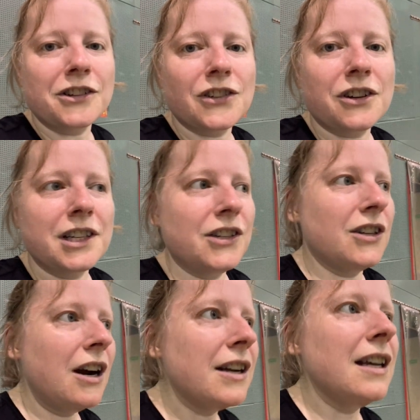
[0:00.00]
has already
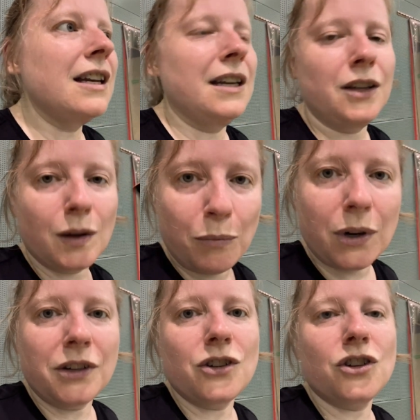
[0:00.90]
started and you can put
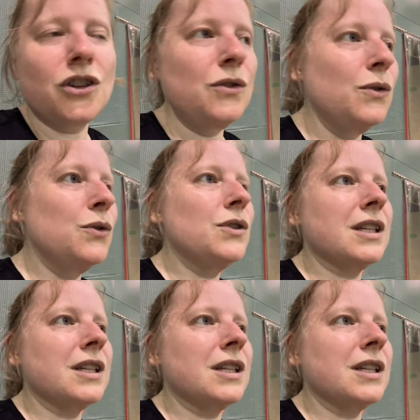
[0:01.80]
on your shoes